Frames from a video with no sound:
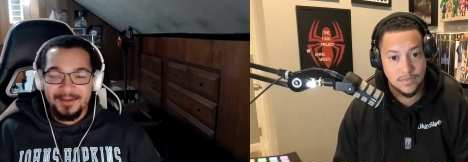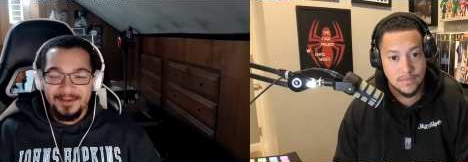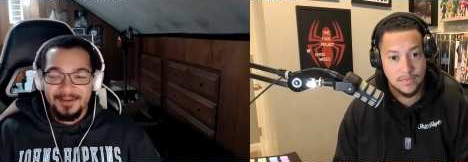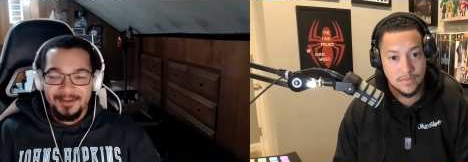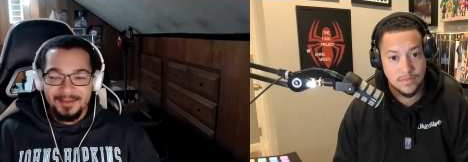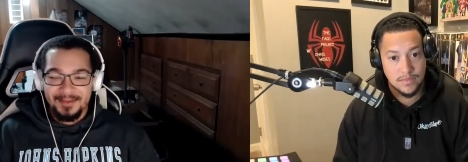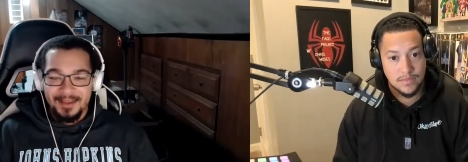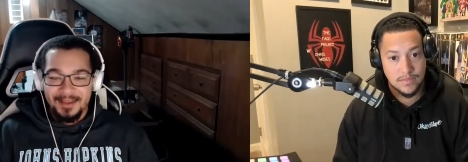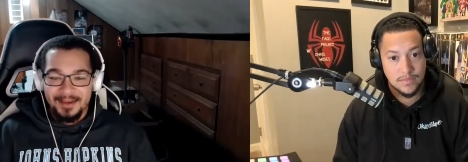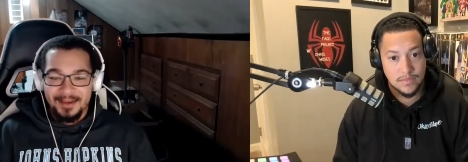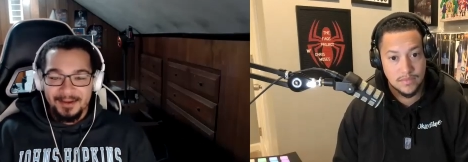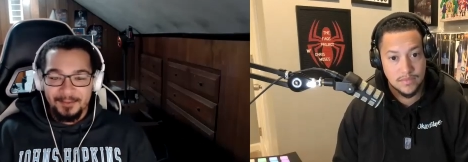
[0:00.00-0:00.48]

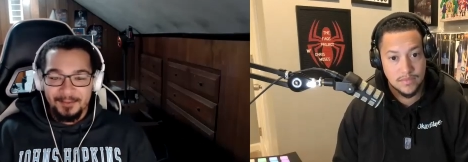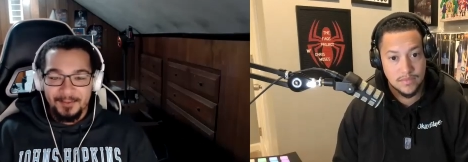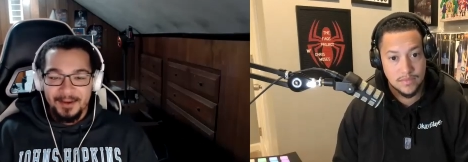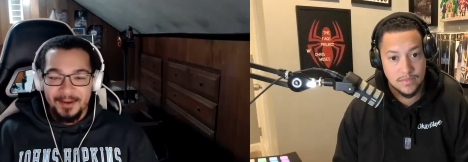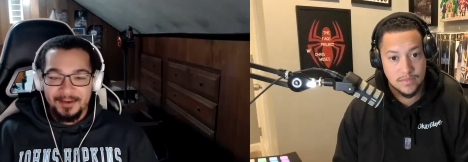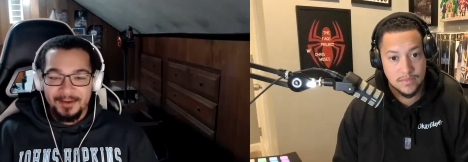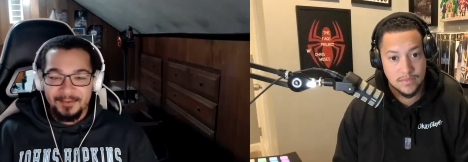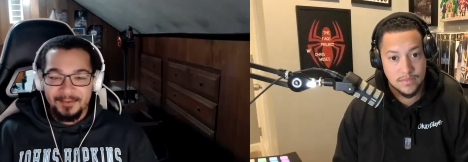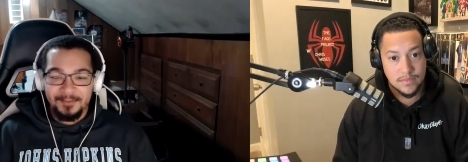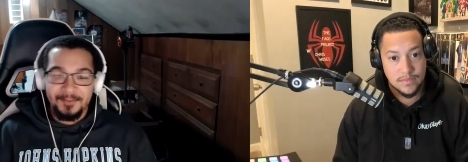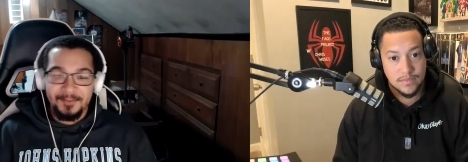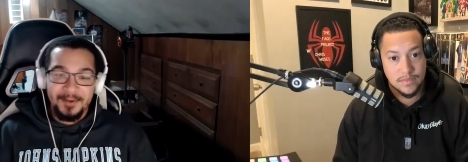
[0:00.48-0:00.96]
Speaker 1: like
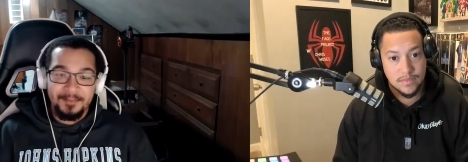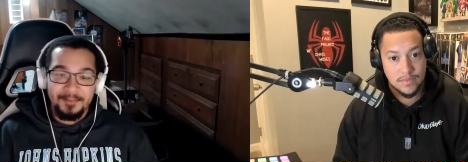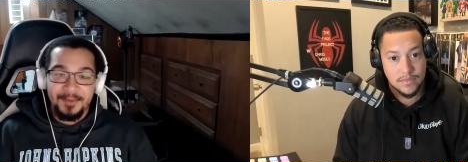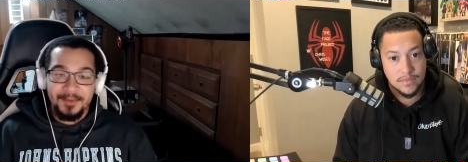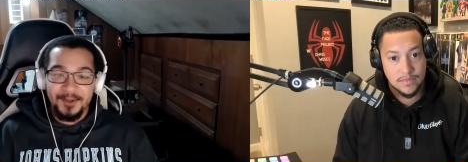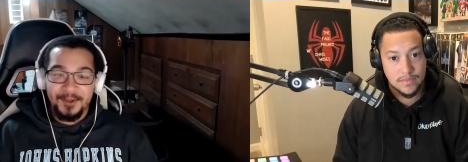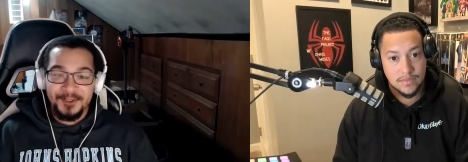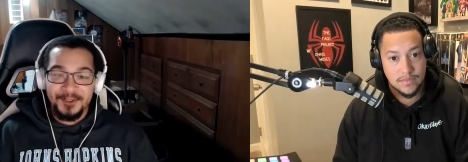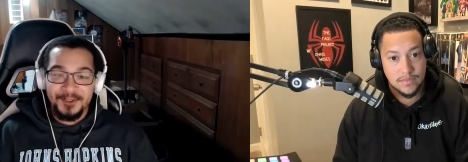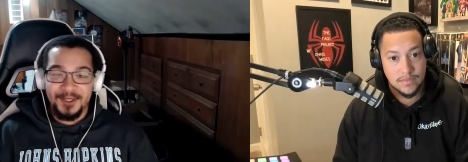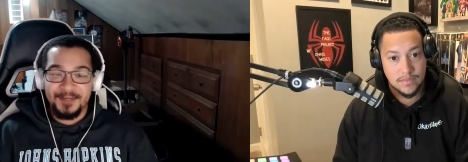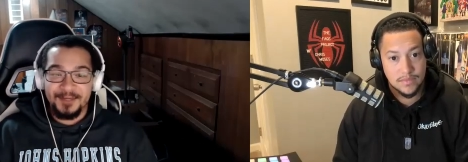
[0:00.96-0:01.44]
when when
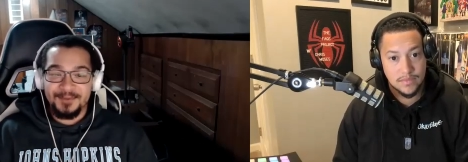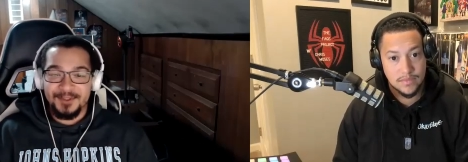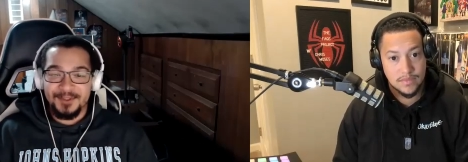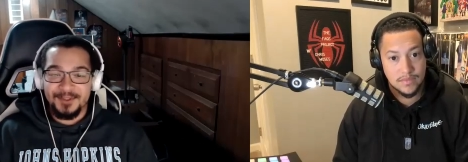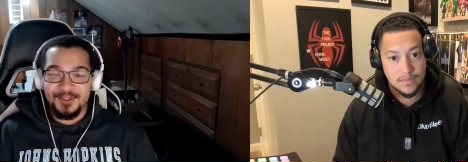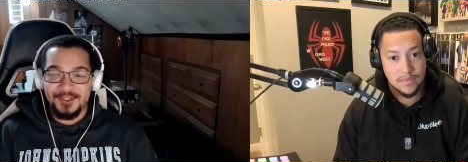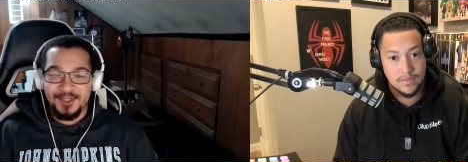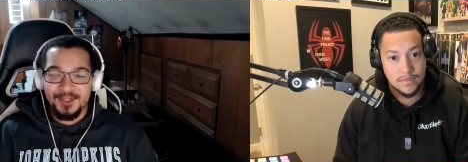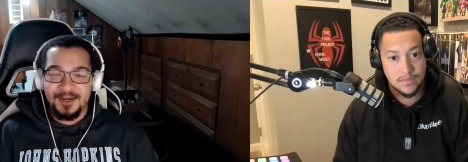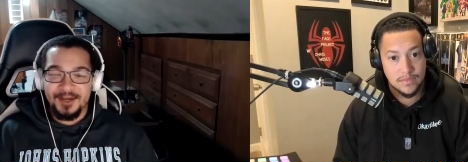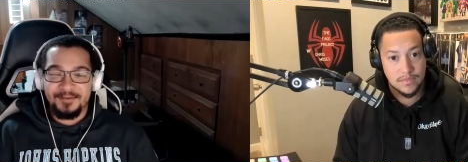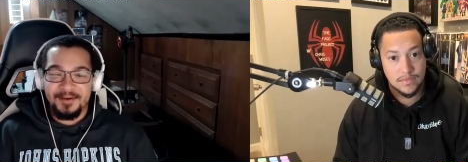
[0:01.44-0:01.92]
push comes to
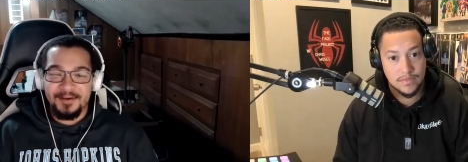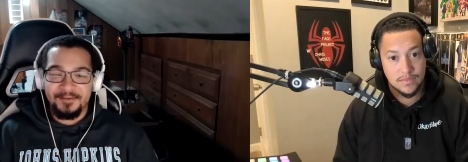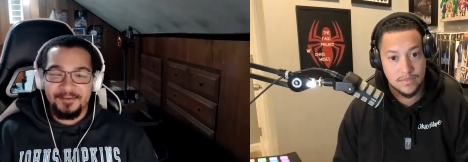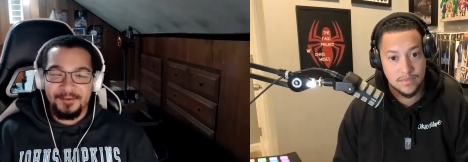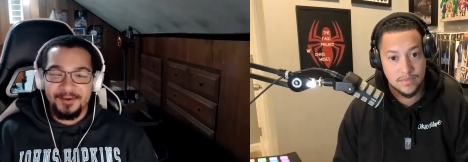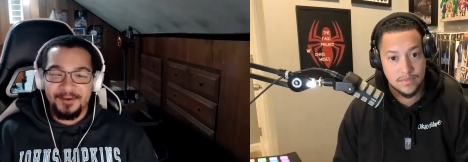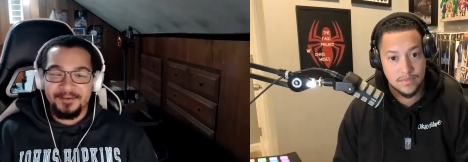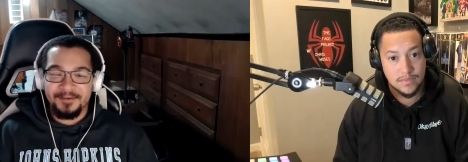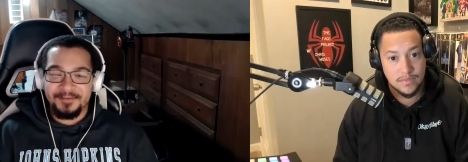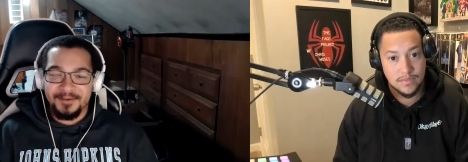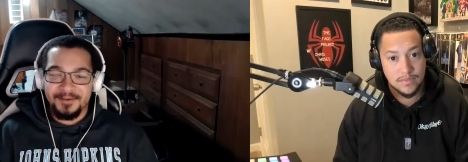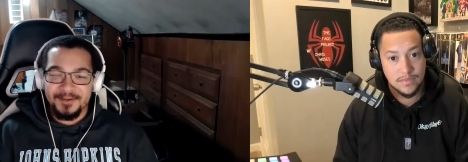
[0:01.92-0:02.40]
shove
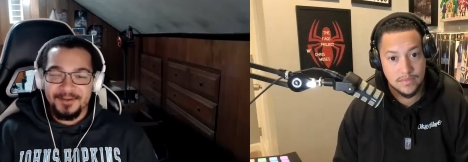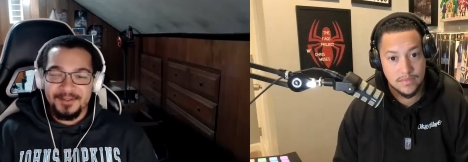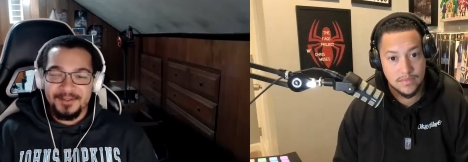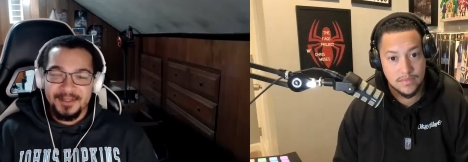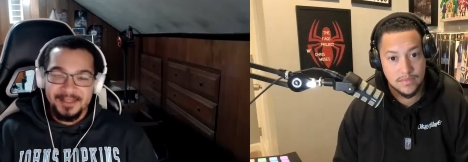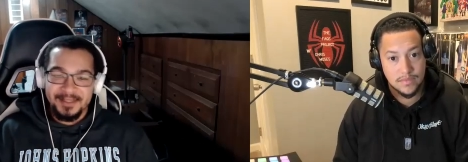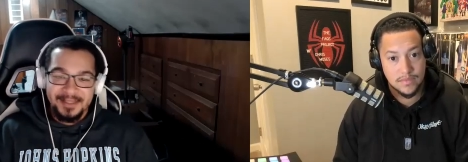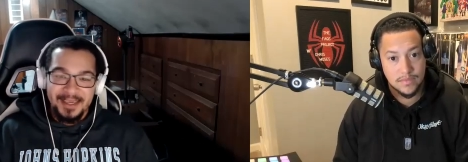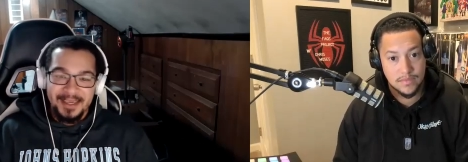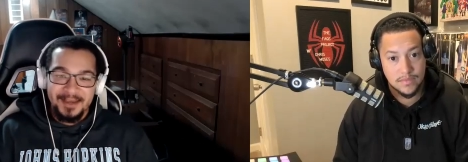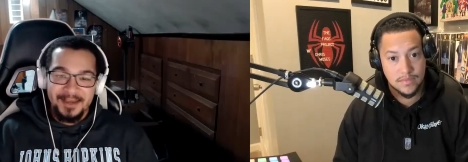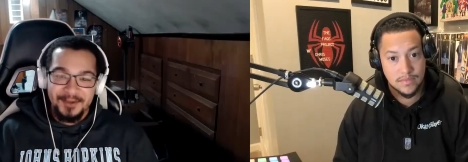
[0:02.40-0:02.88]
everyone feels
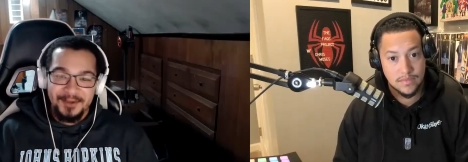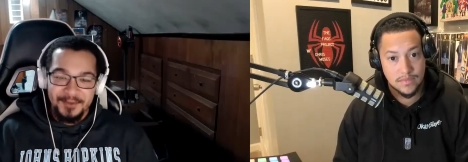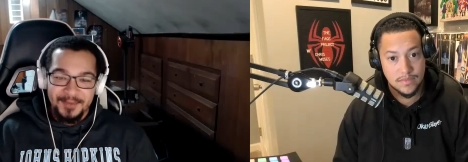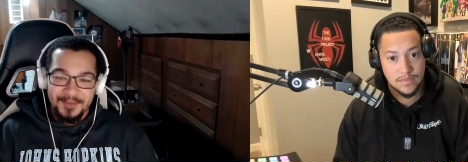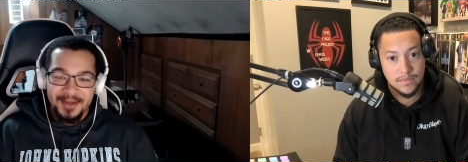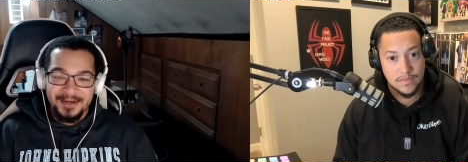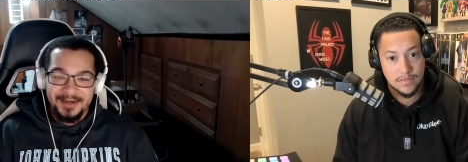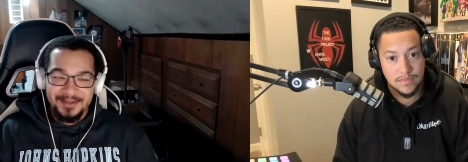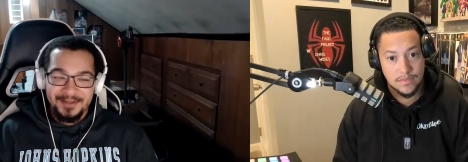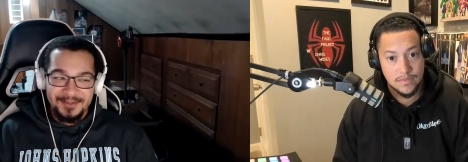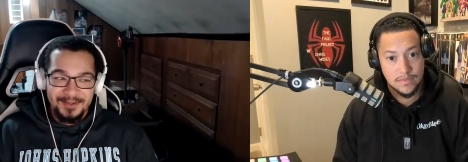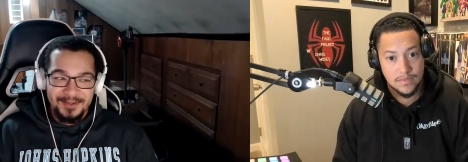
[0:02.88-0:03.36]
like yeah,
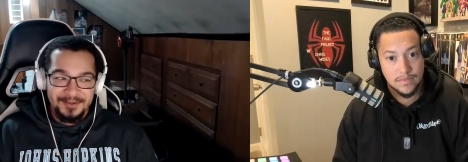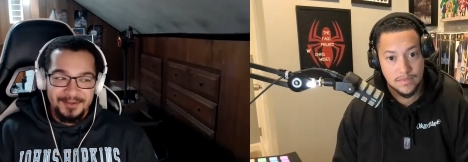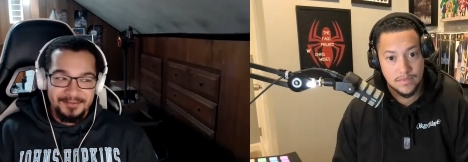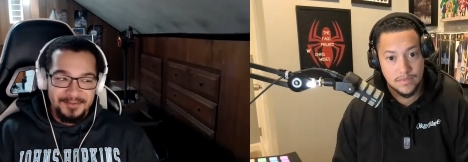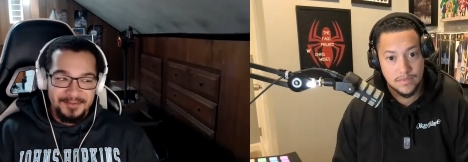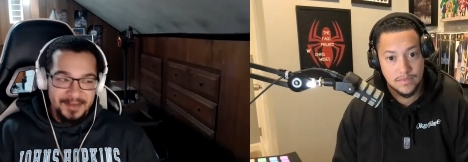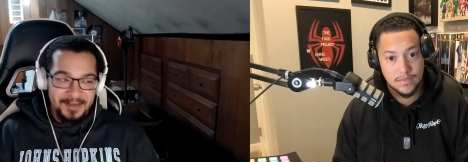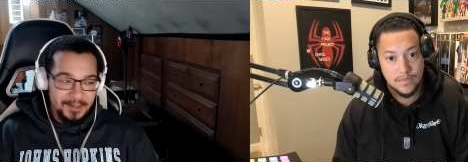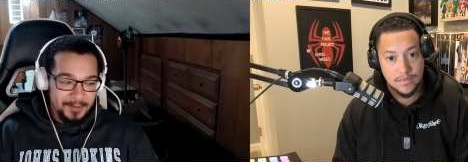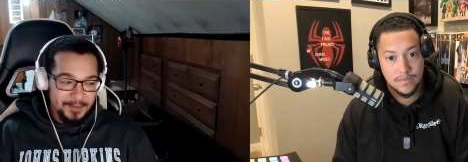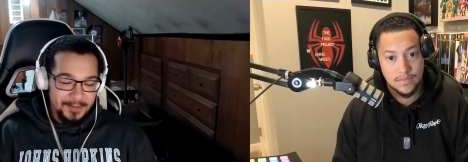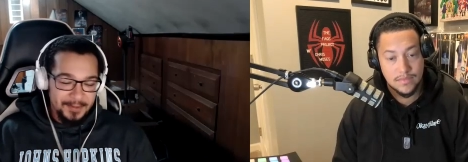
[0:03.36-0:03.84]
humanity's going to
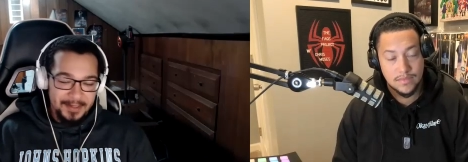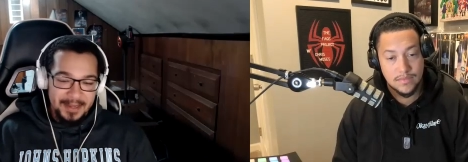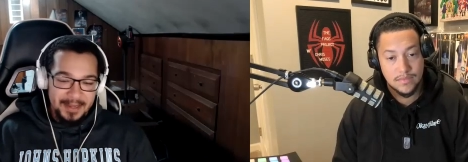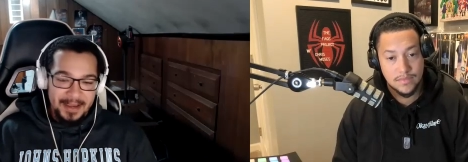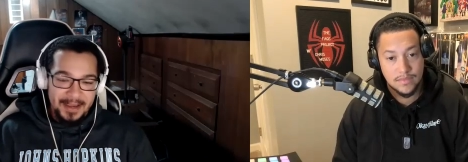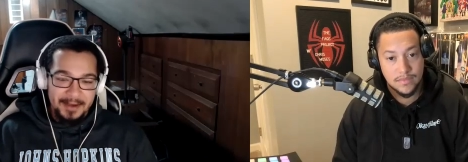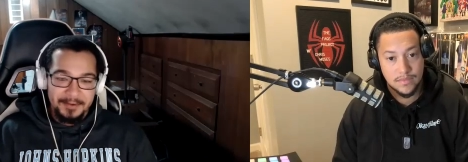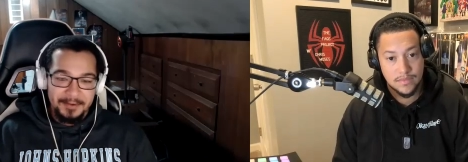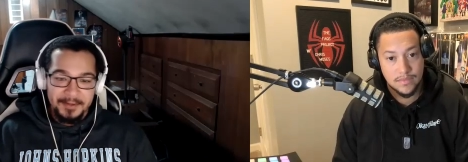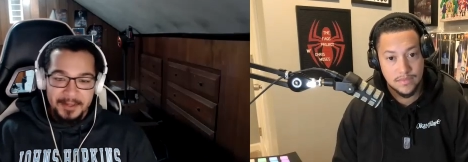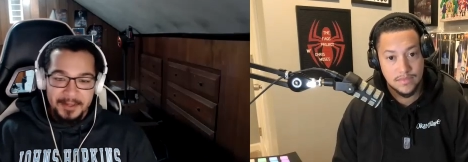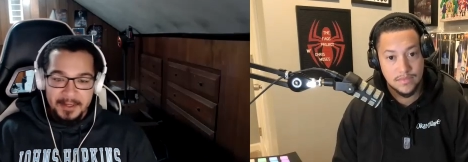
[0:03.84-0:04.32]
figure it
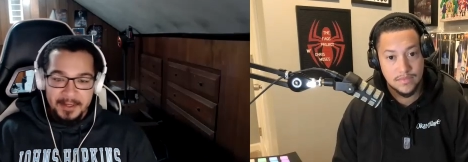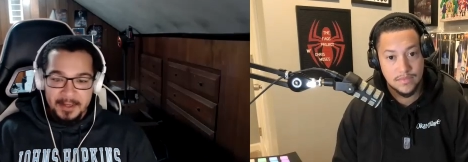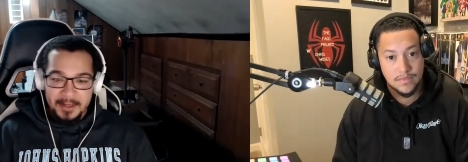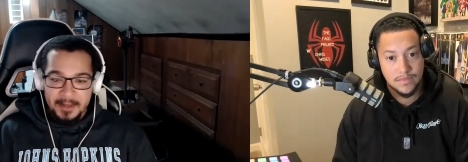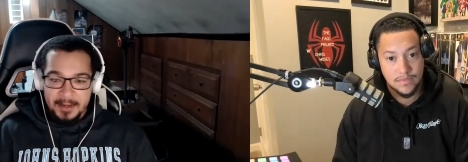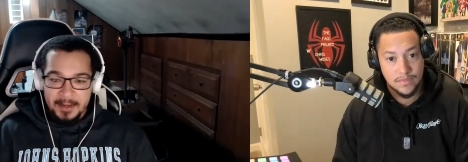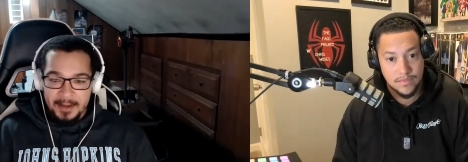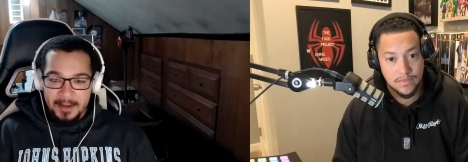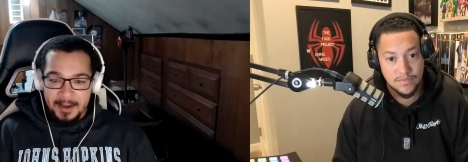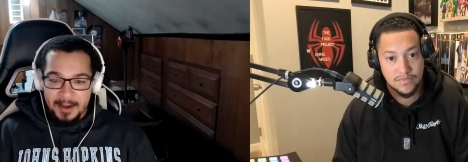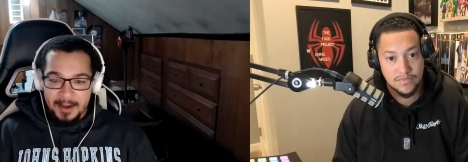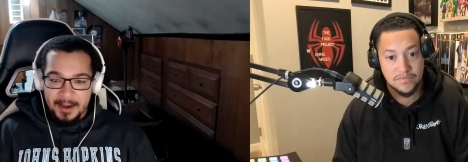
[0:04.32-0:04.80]
out
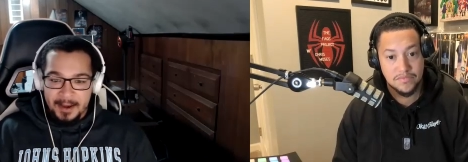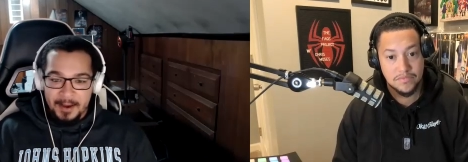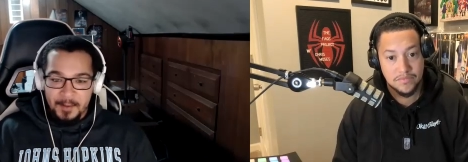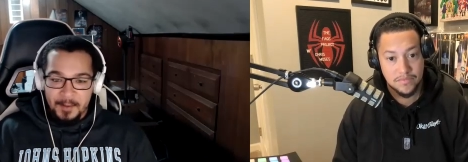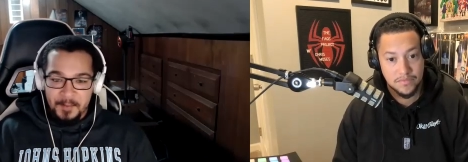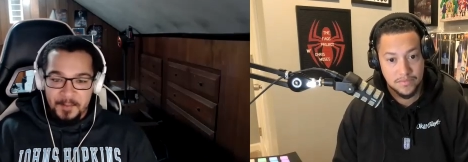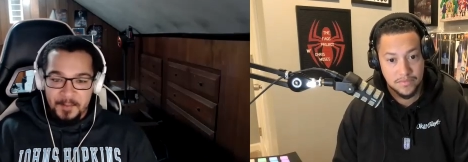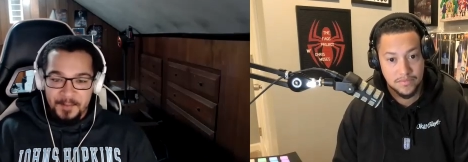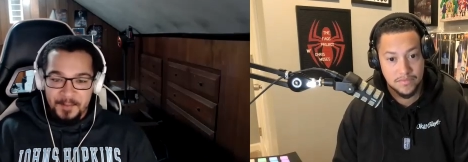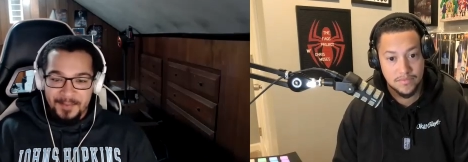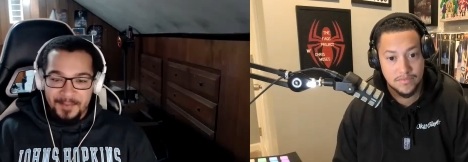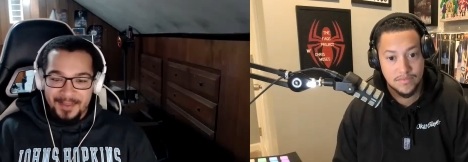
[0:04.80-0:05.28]

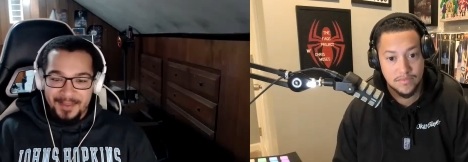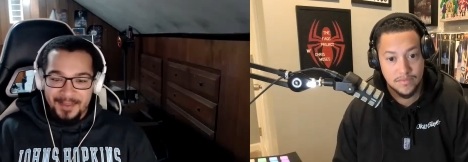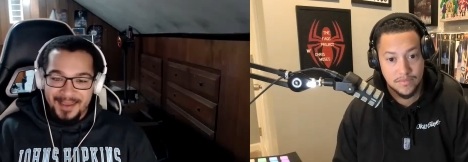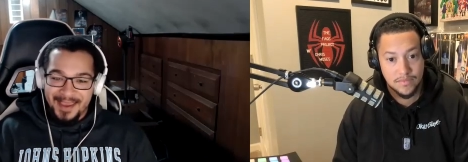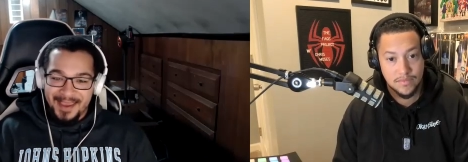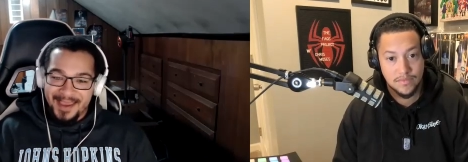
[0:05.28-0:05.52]
um,